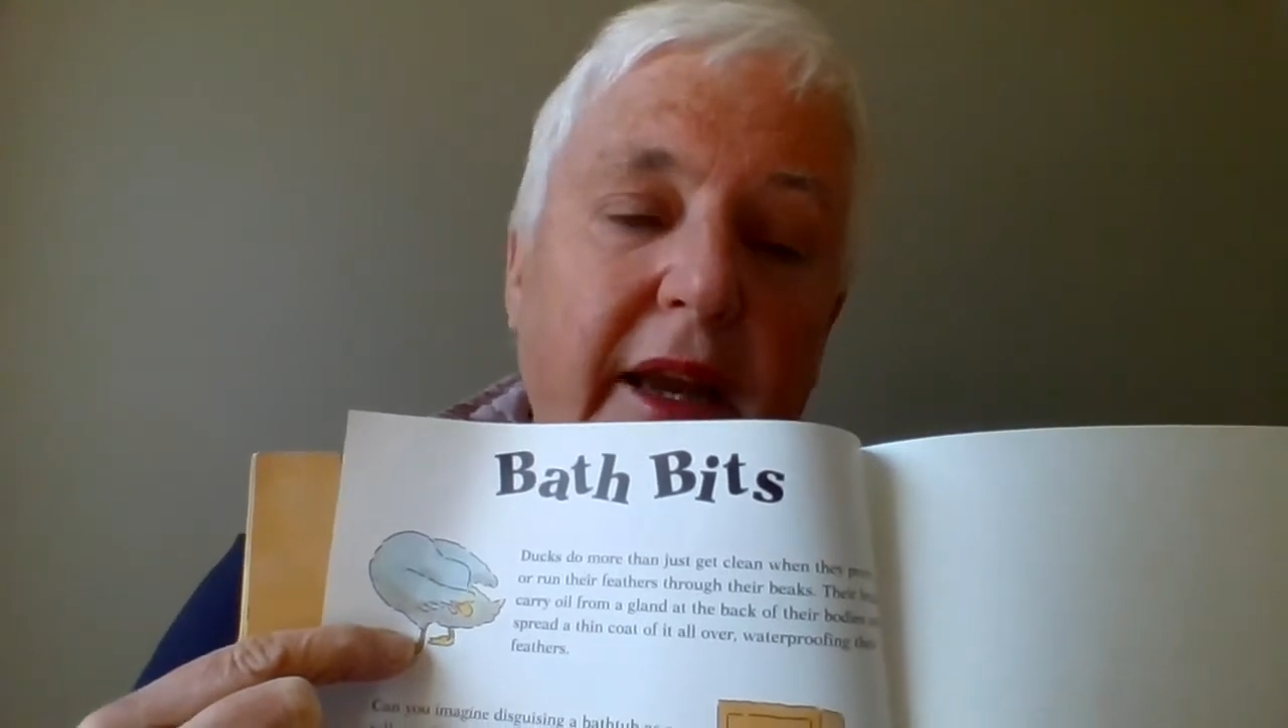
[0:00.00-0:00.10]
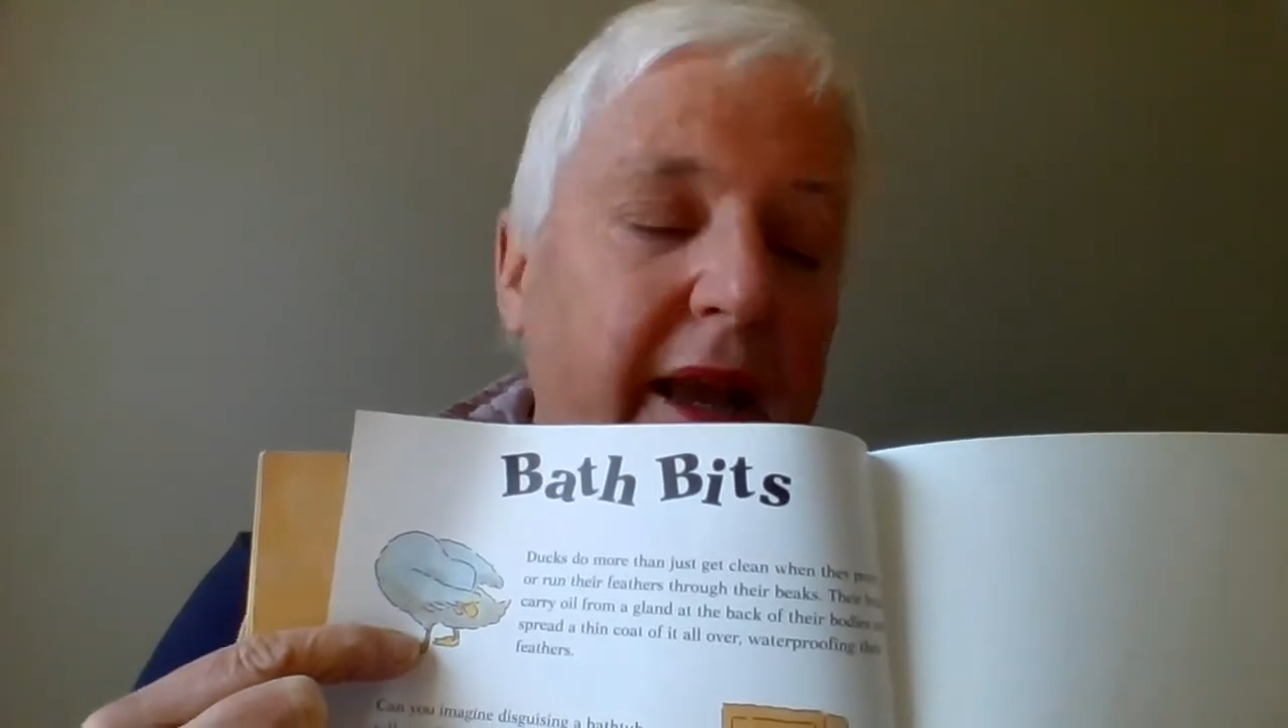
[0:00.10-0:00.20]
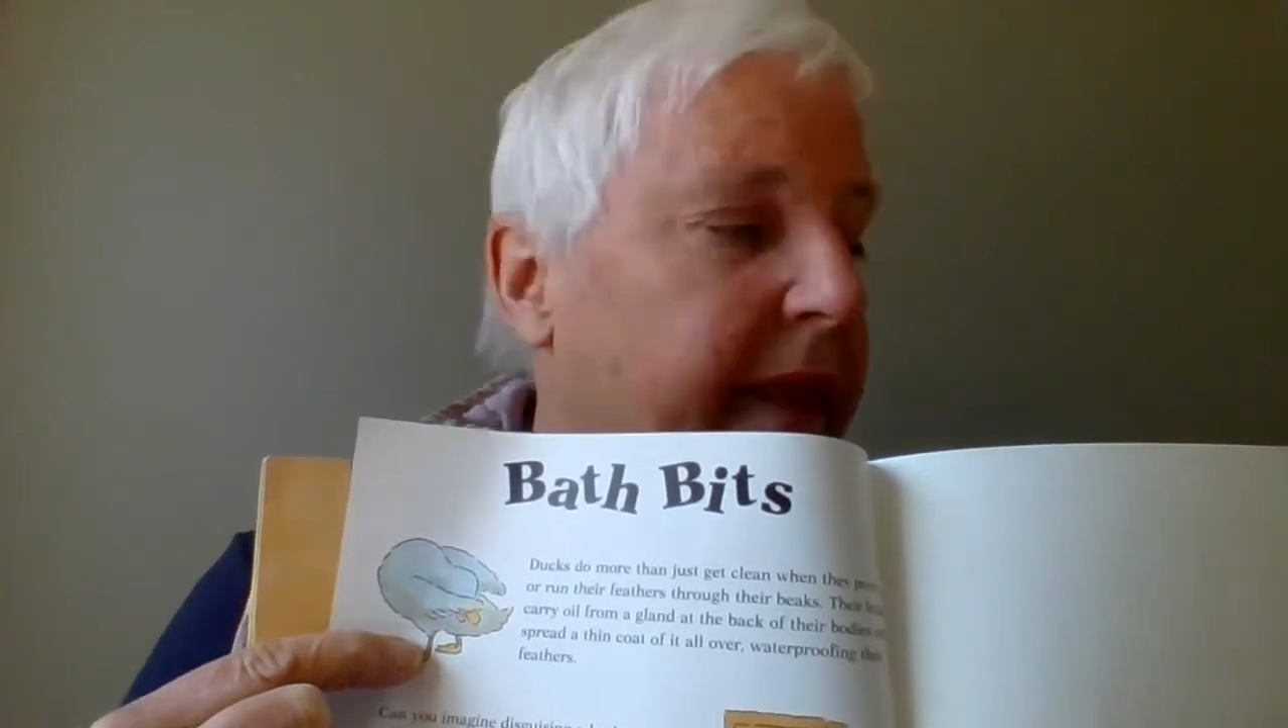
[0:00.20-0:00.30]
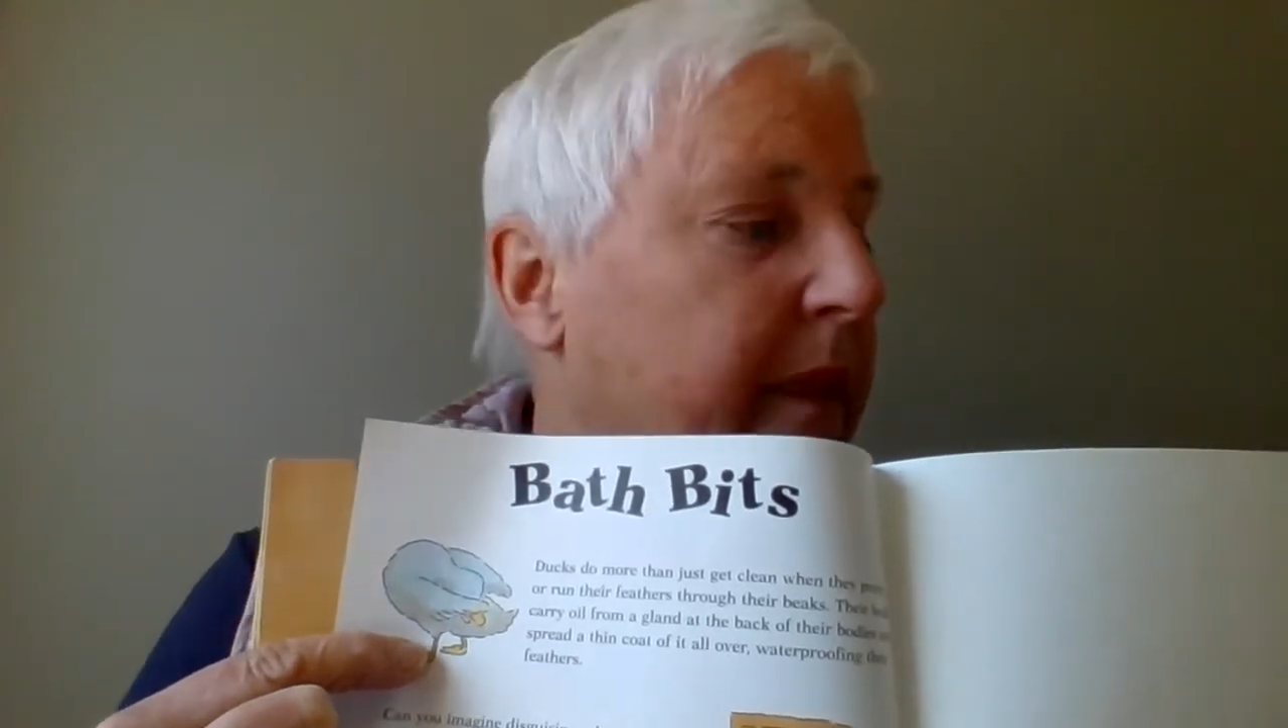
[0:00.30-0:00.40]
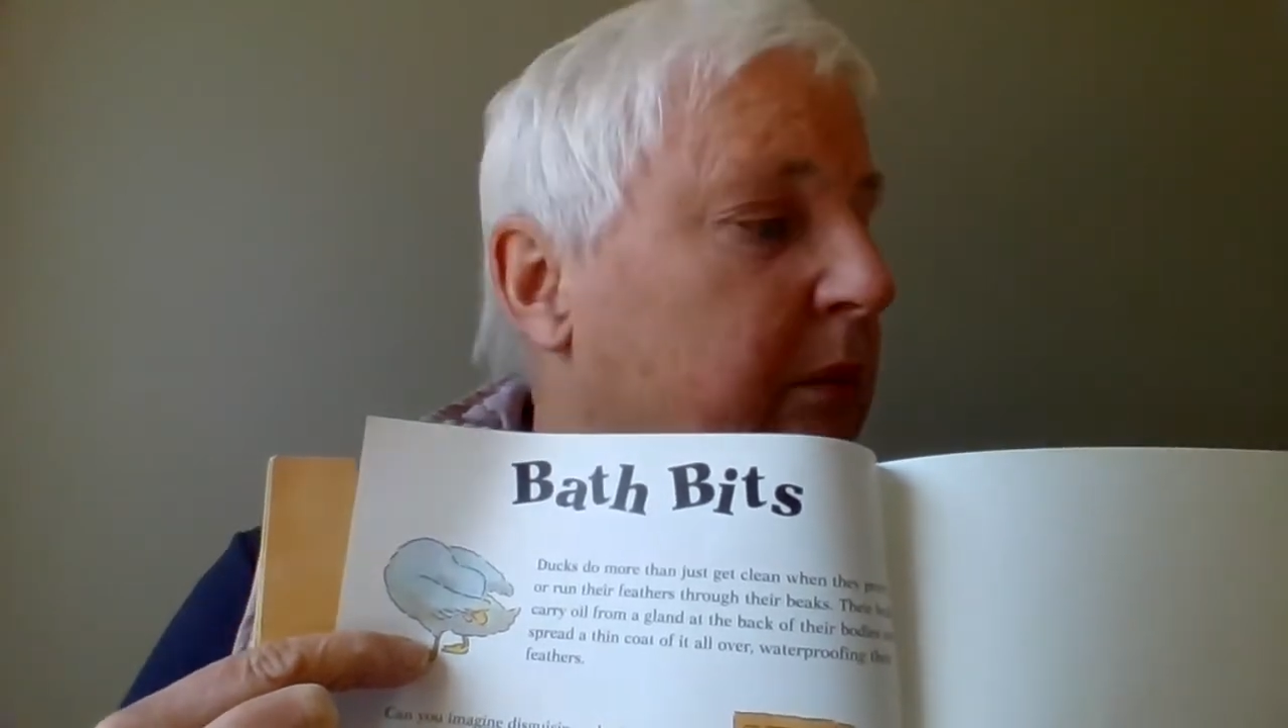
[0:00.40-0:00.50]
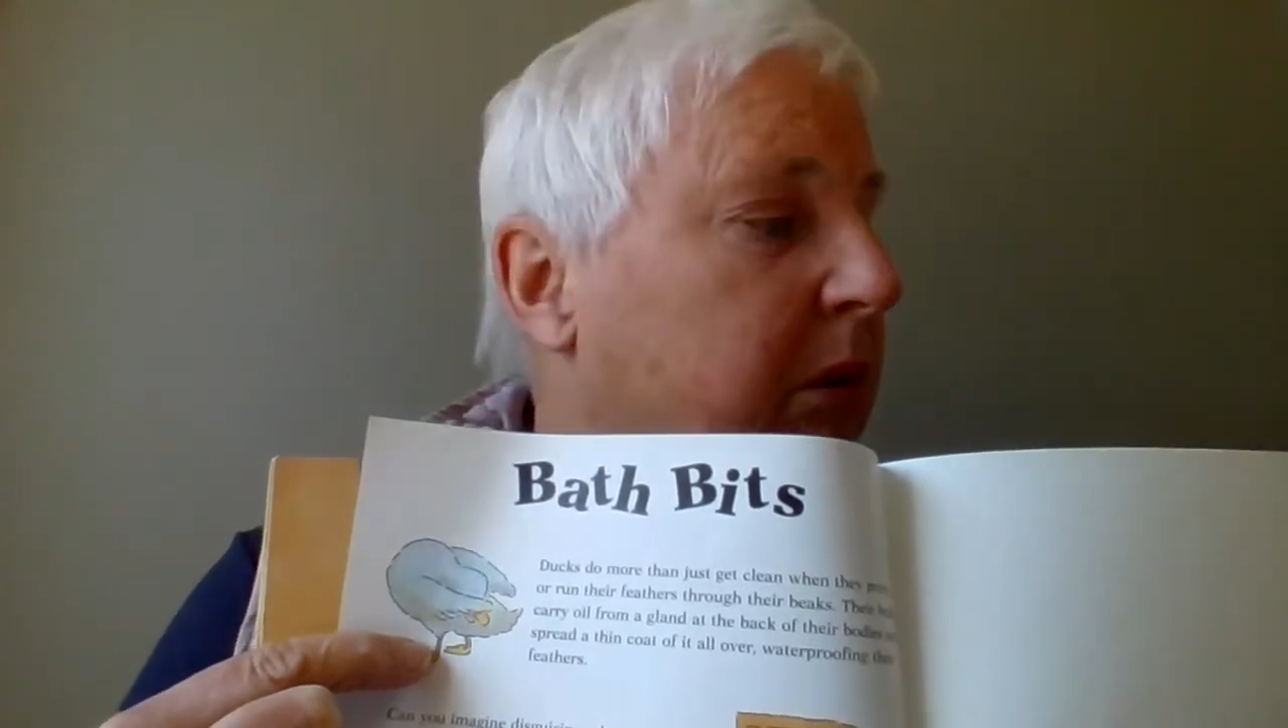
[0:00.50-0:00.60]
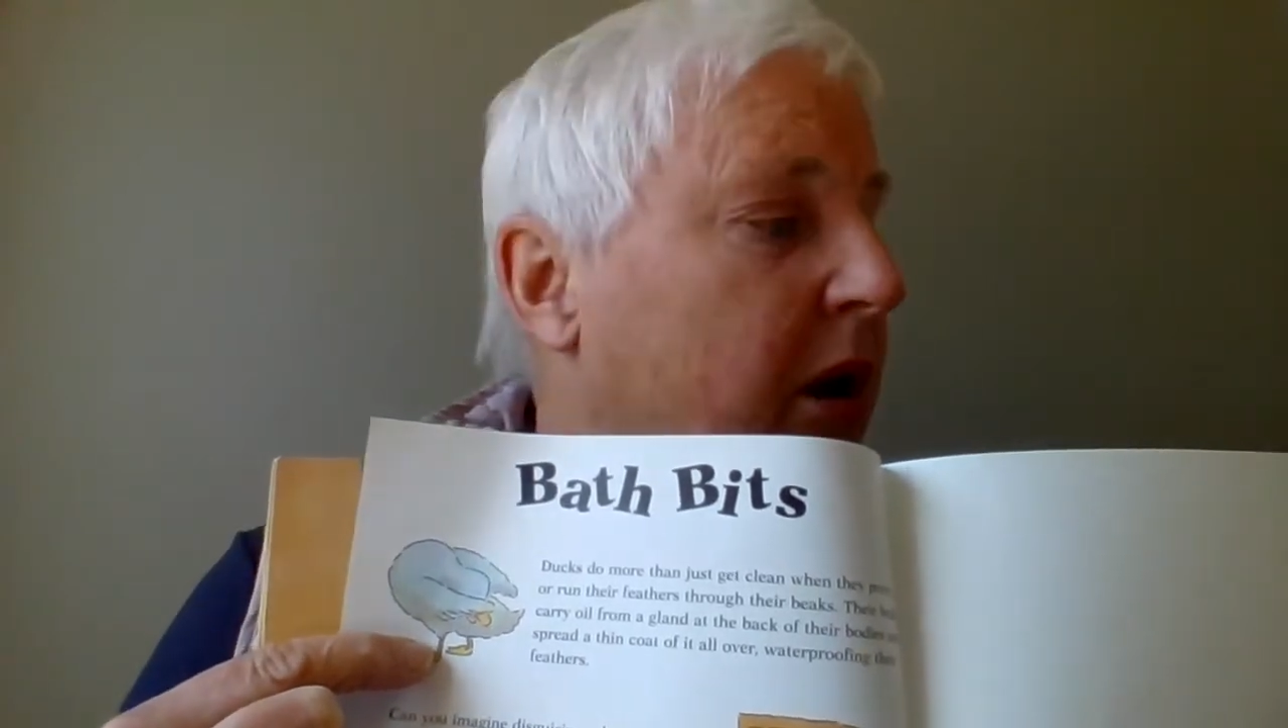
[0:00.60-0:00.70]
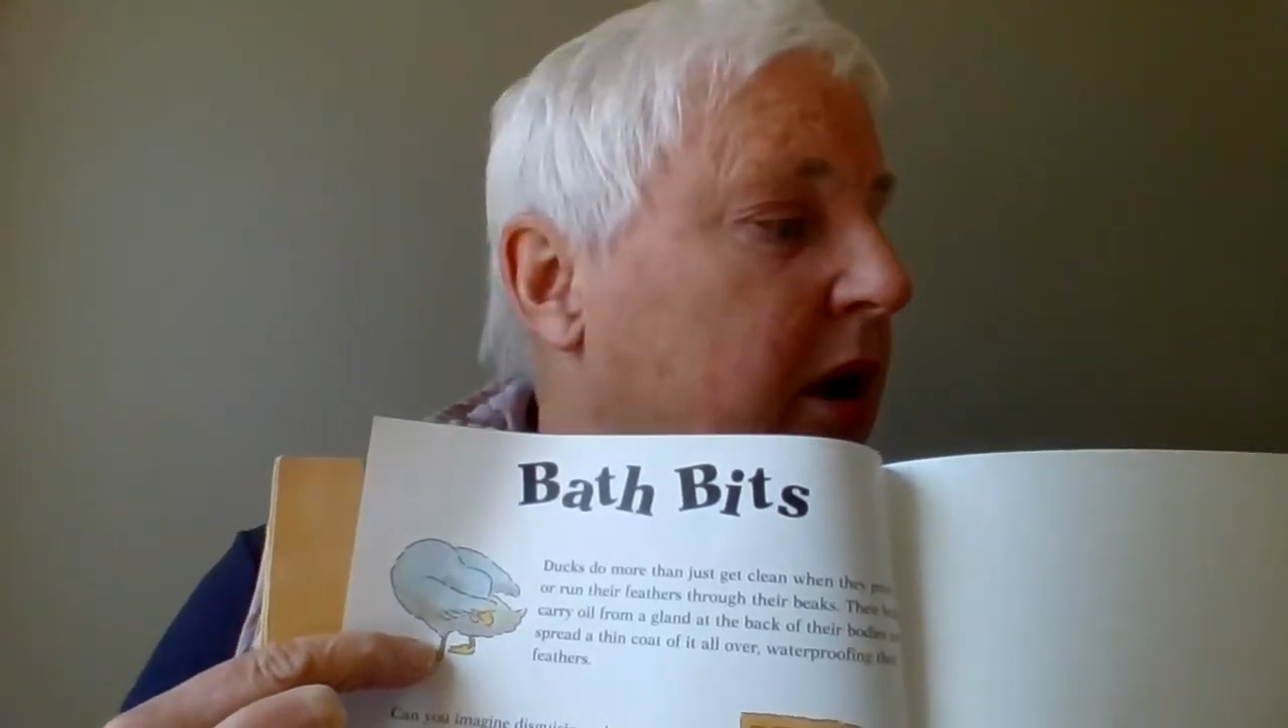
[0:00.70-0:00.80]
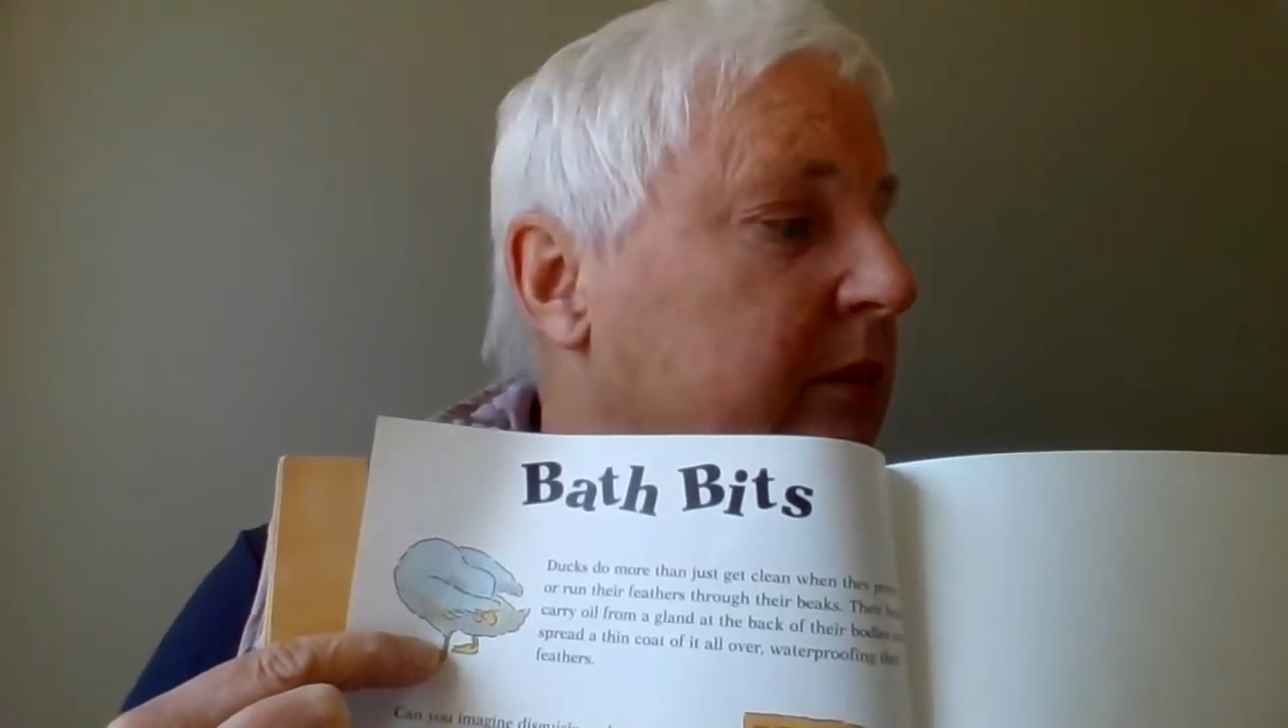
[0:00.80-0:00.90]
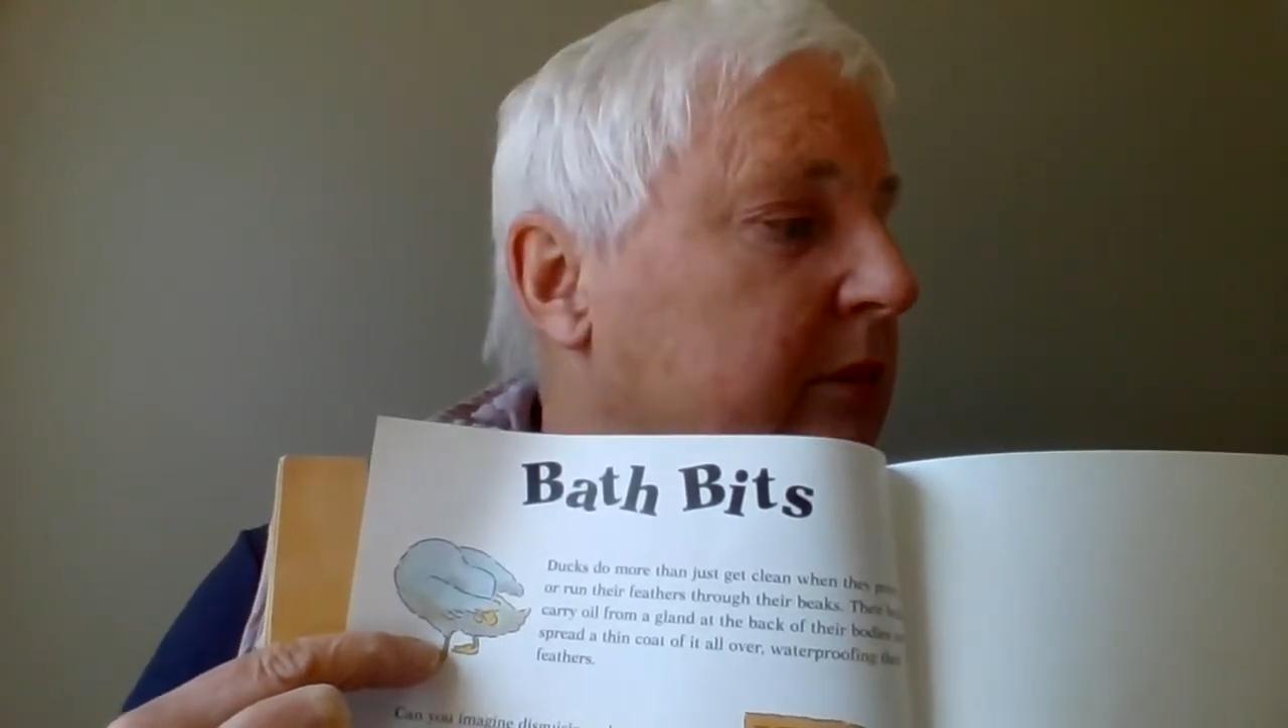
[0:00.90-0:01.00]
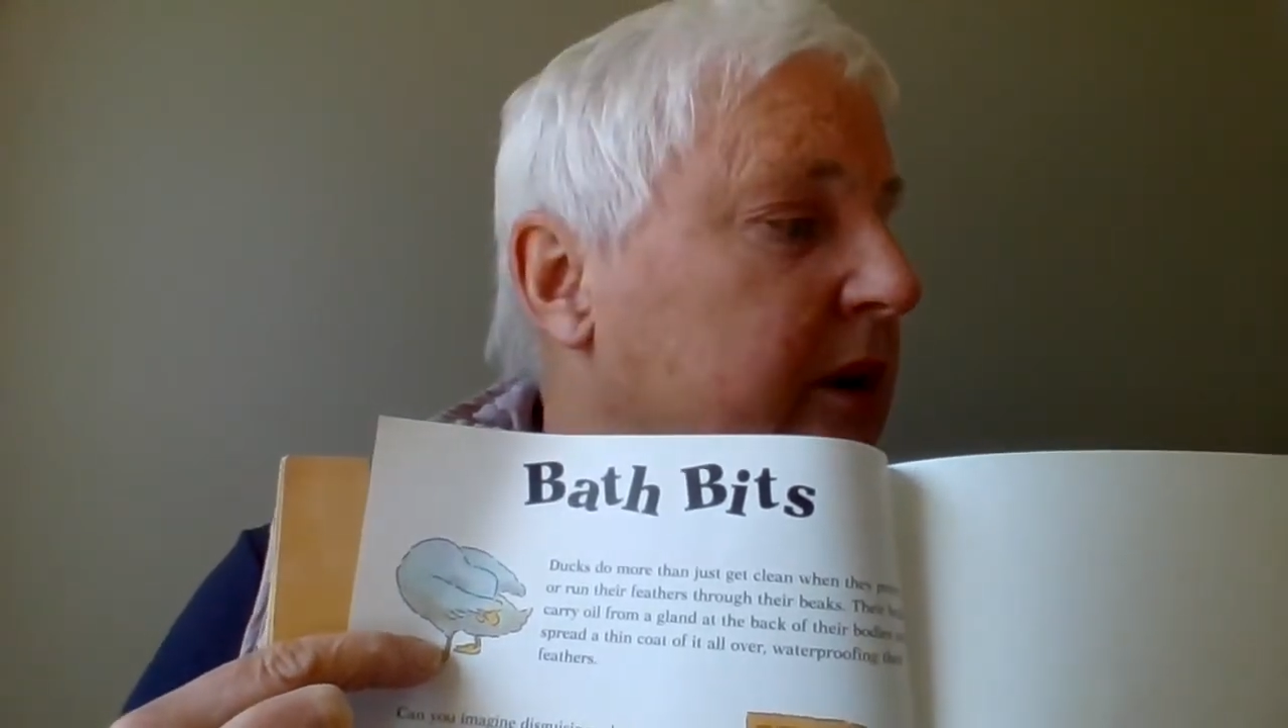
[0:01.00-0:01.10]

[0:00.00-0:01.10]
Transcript: at the bottom